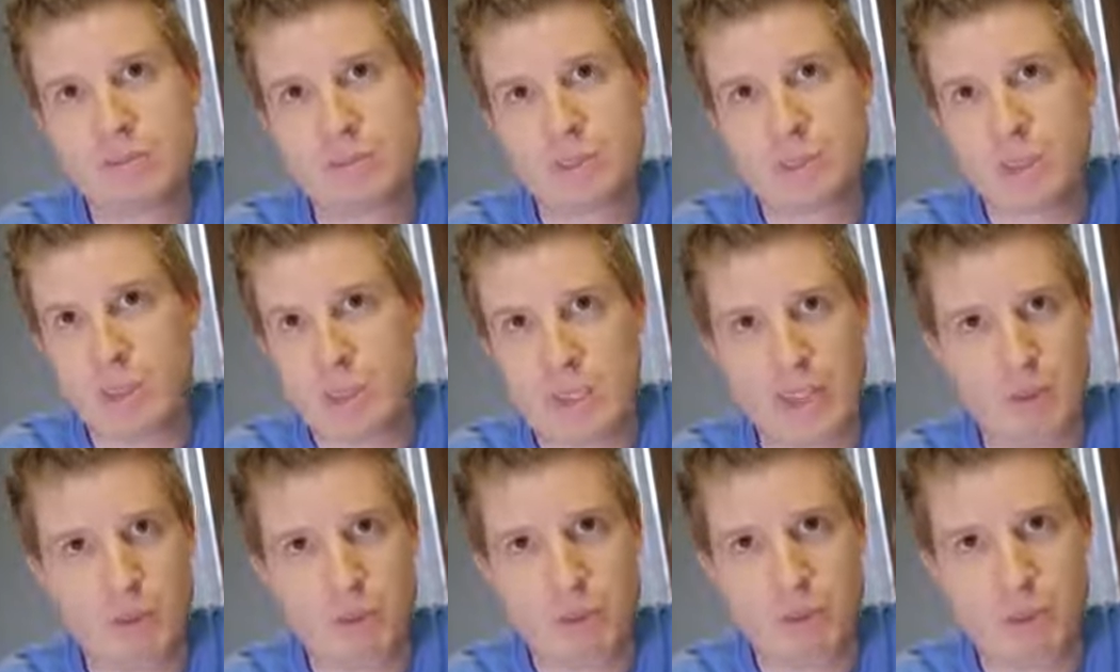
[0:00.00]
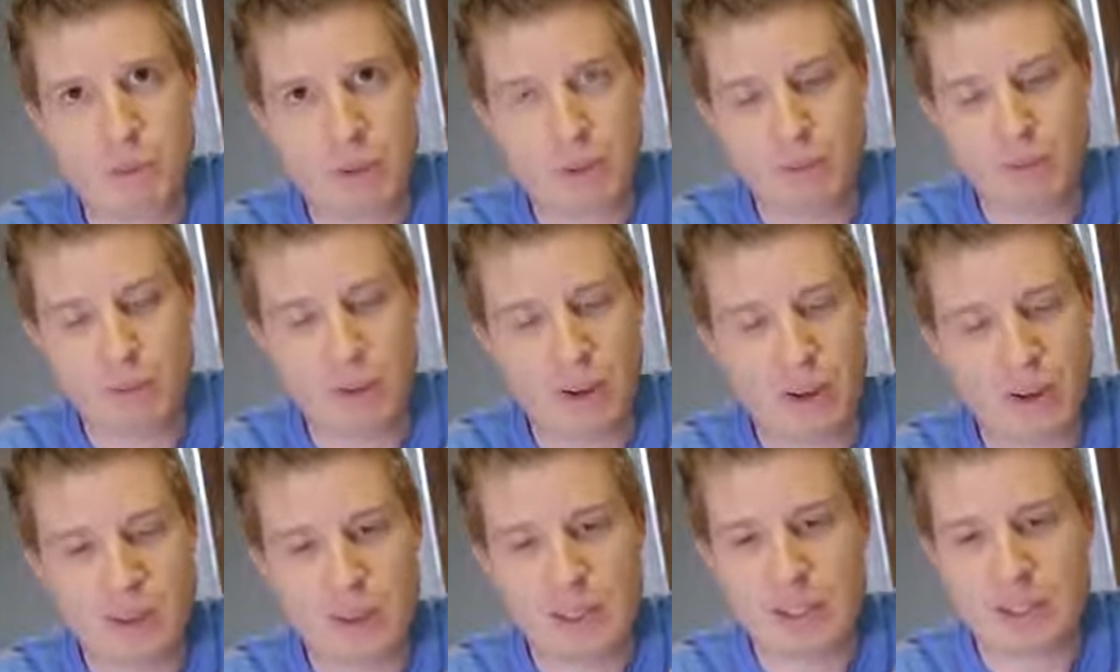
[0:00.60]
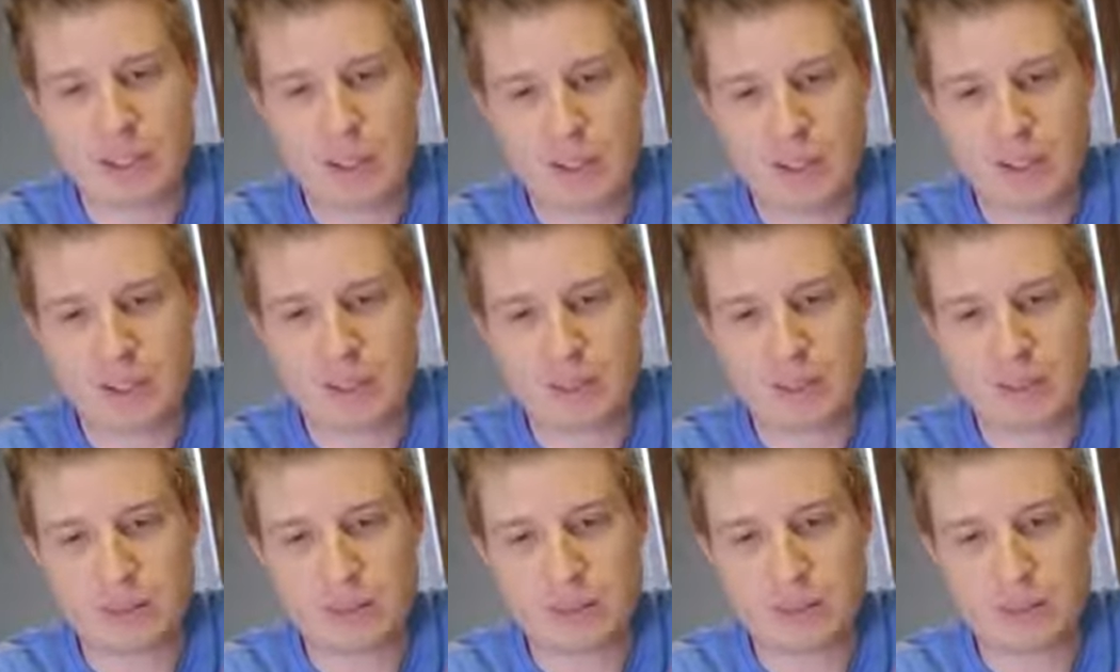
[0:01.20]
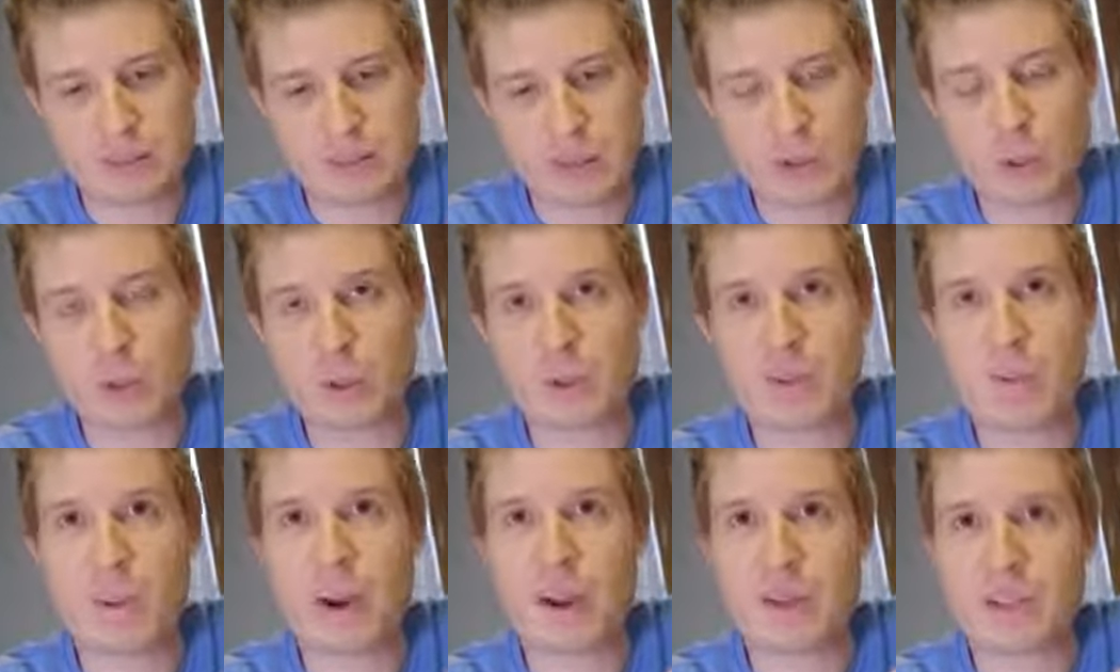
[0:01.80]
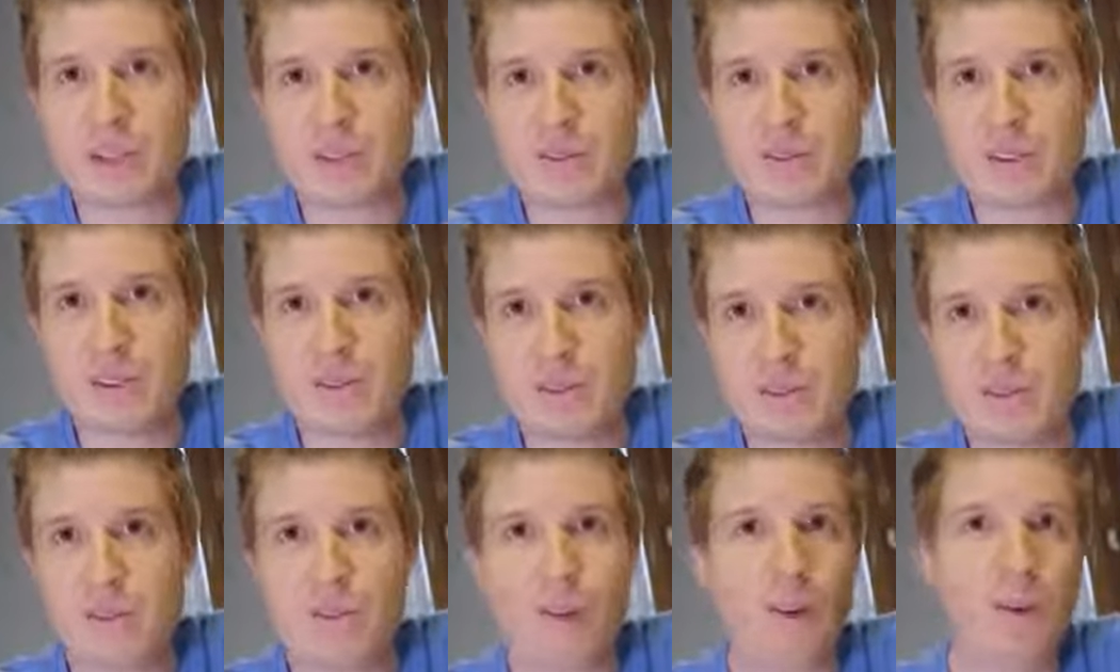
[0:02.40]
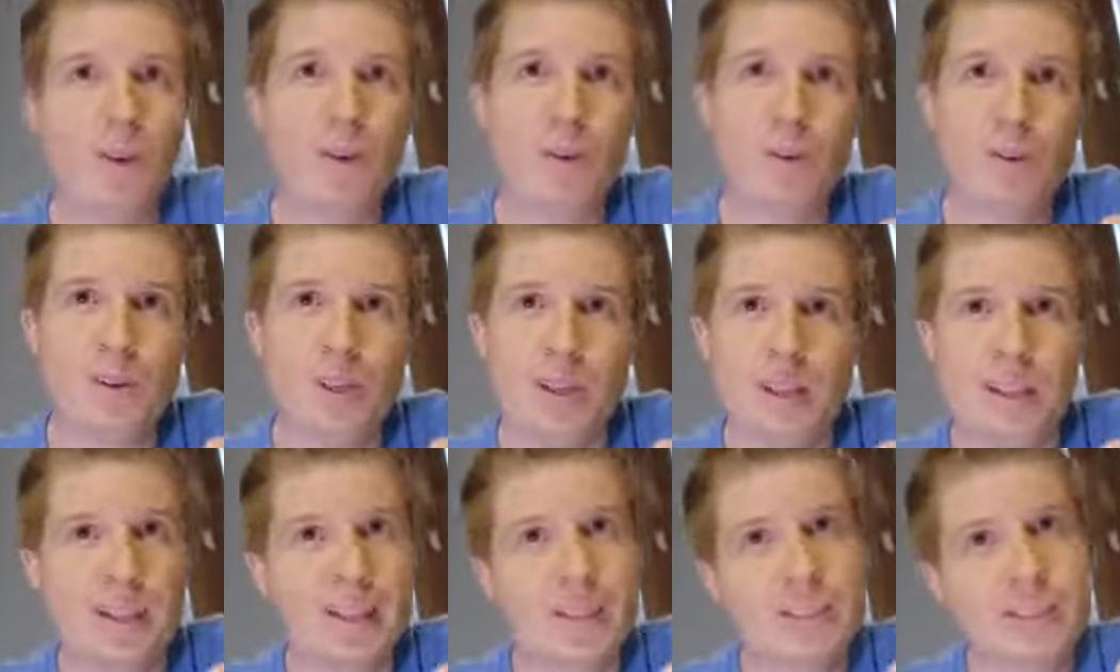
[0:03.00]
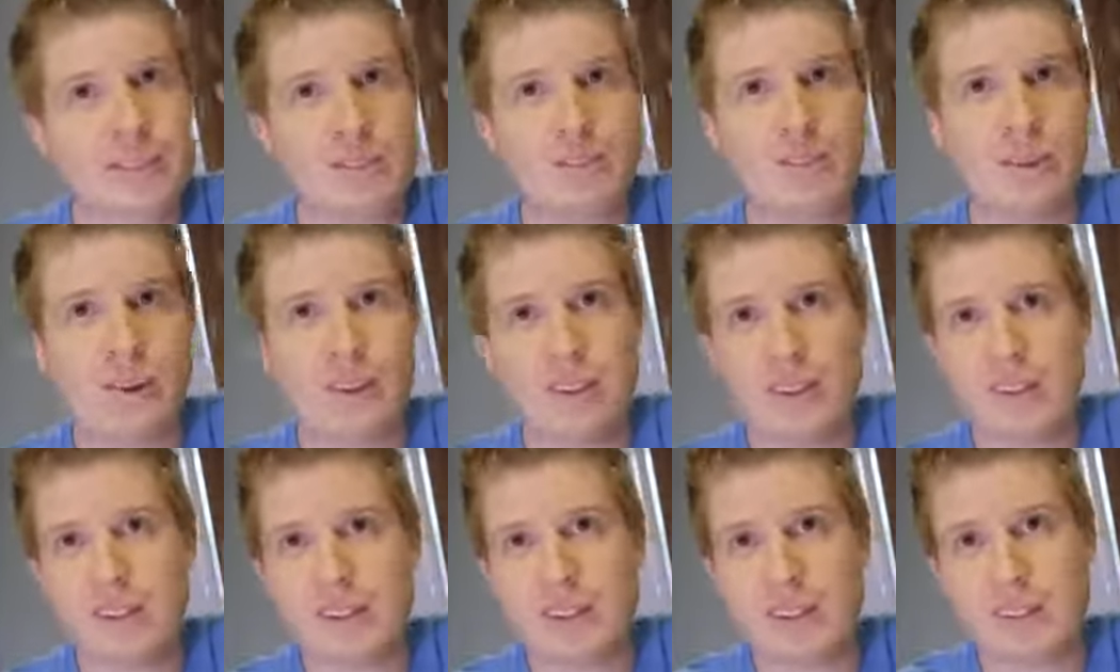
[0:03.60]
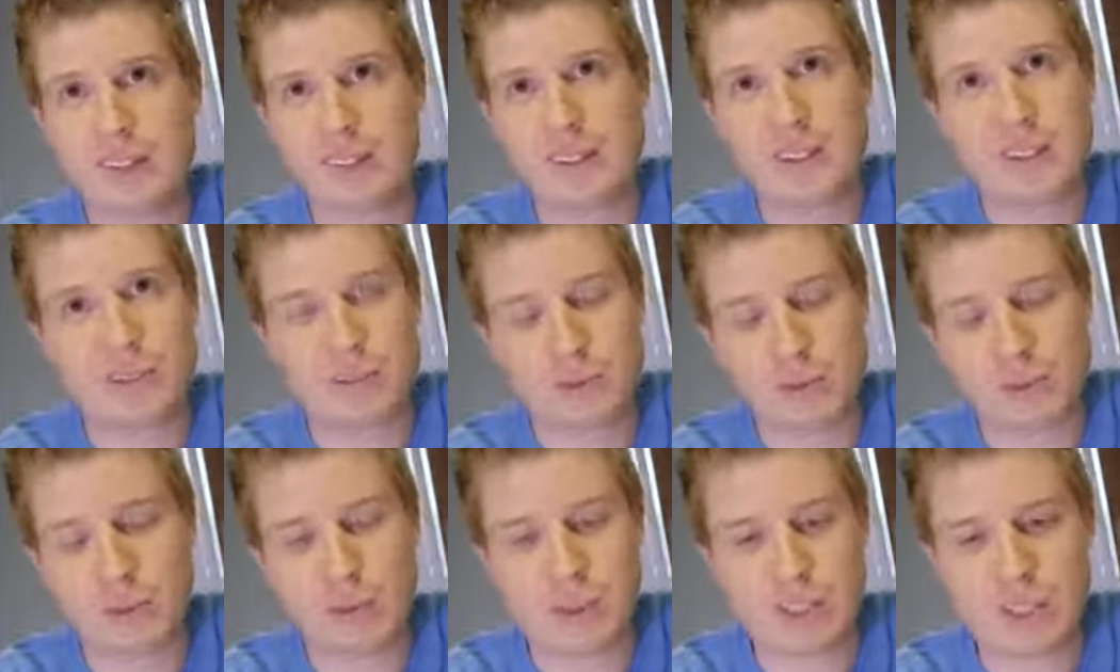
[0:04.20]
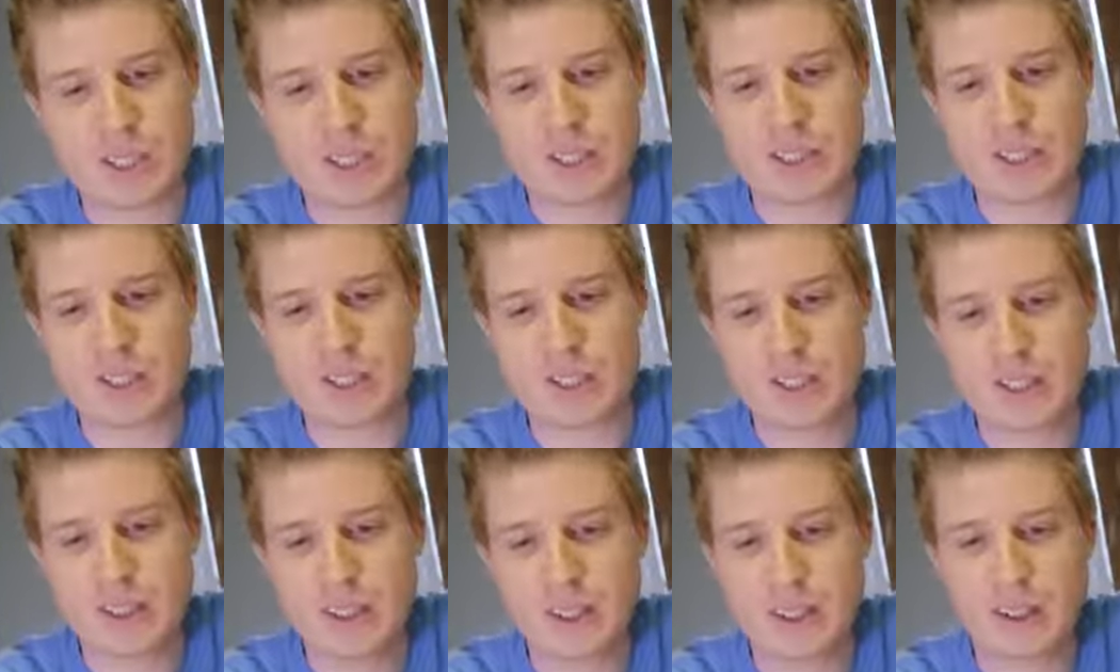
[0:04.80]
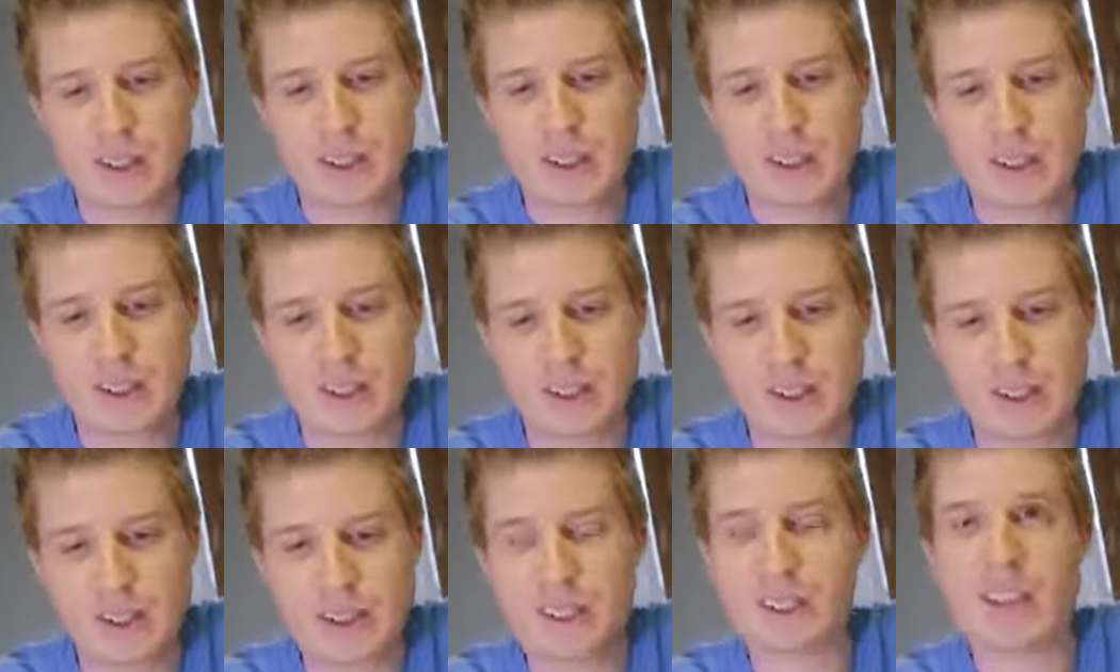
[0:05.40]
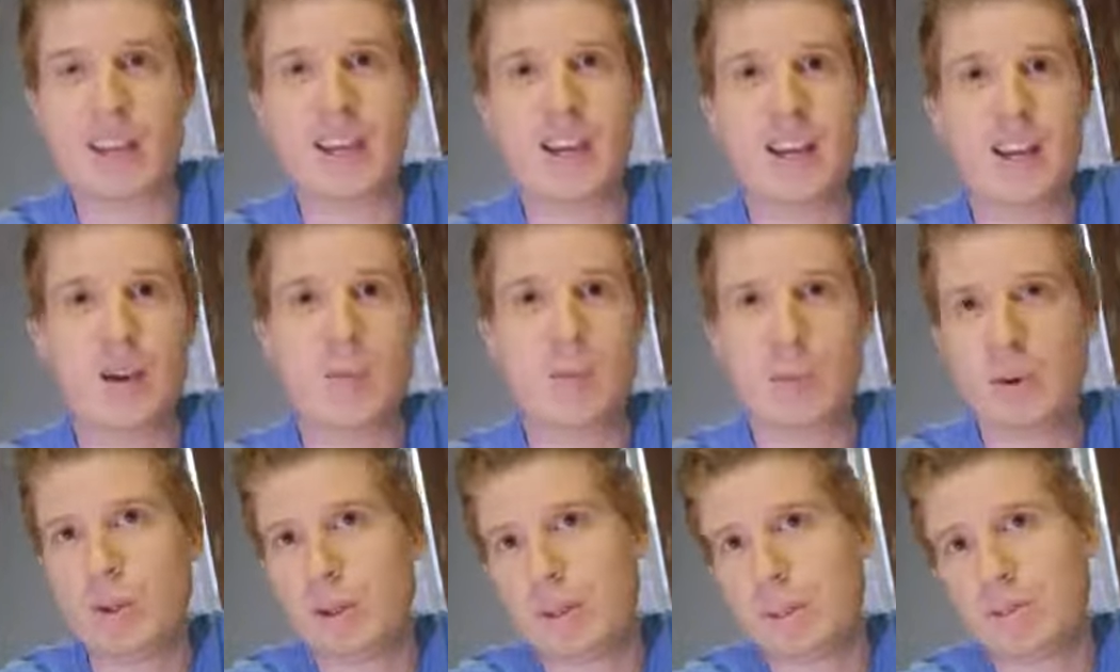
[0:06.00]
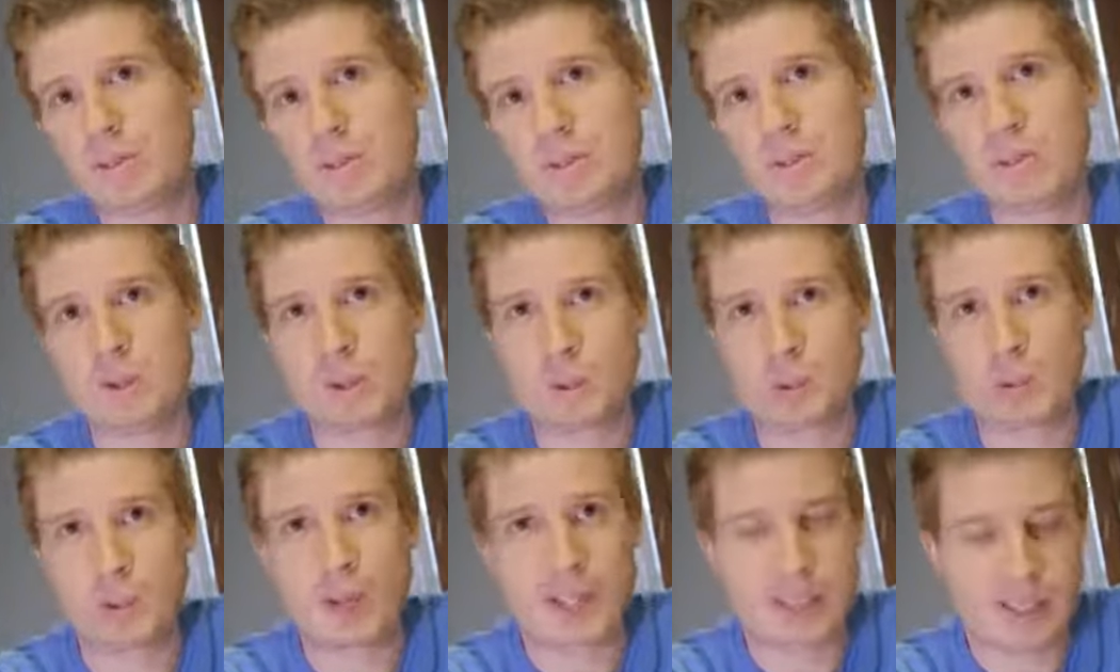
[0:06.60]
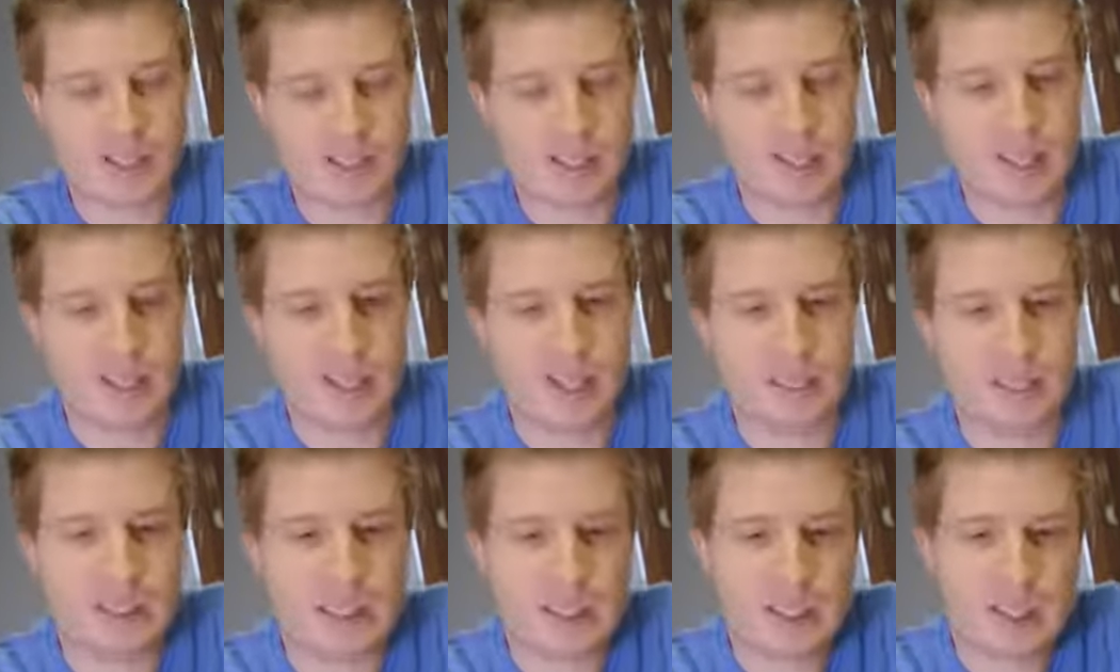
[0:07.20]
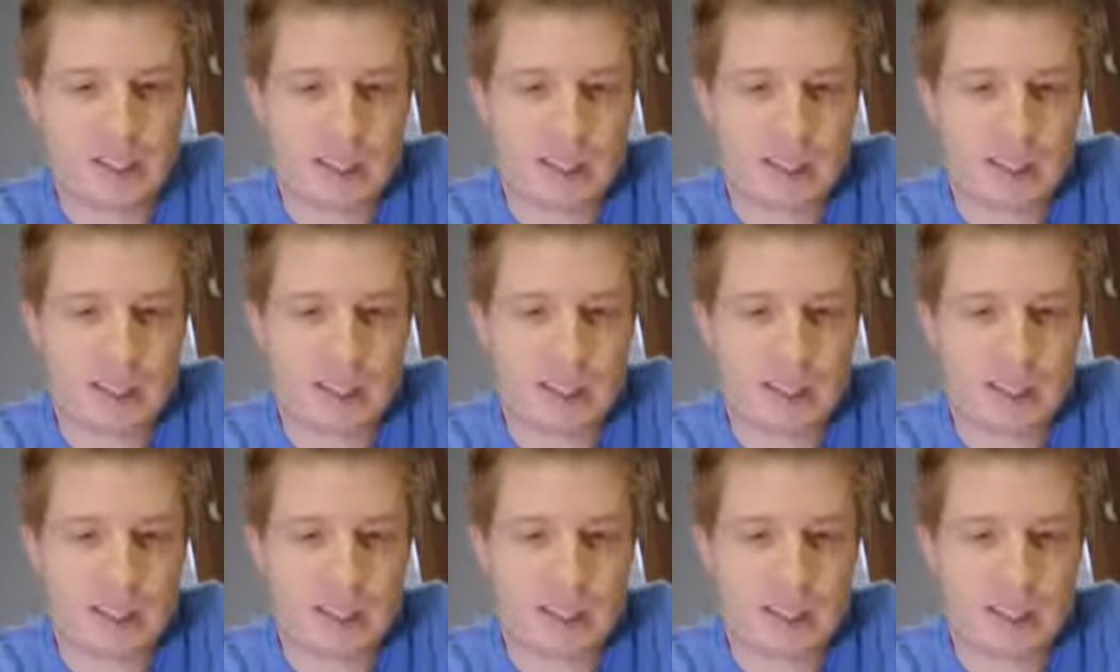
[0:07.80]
So it's never been found. It's Google spiders have never followed a link to find it, and therefore it's just it's there, but Google hasn't seen it.